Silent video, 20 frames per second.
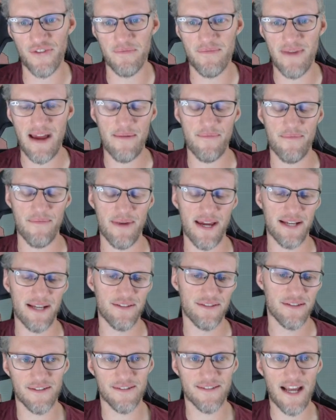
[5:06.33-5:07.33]
map,
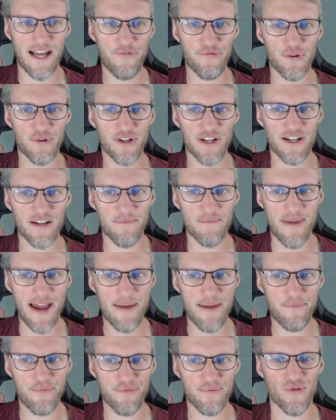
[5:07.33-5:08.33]
man. An African
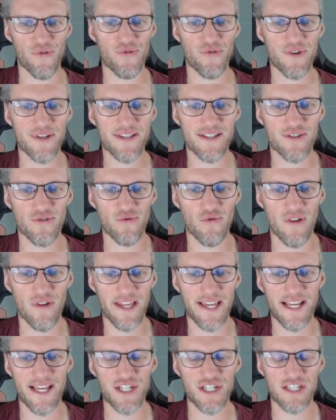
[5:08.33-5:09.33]
map or a
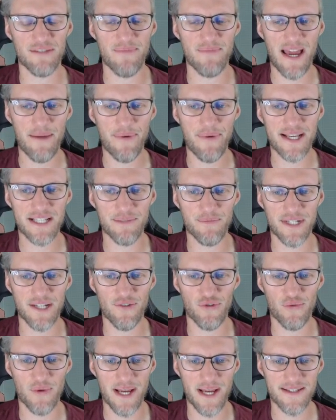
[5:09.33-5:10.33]
sole Asian map has been
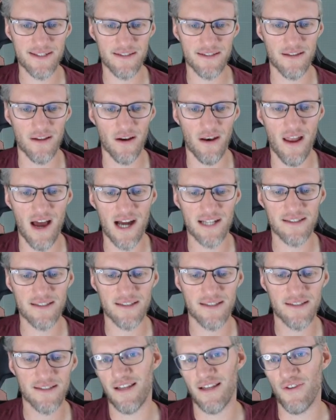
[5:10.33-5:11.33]
requested a
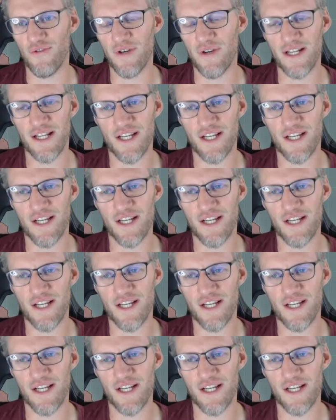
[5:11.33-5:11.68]
lot. So you really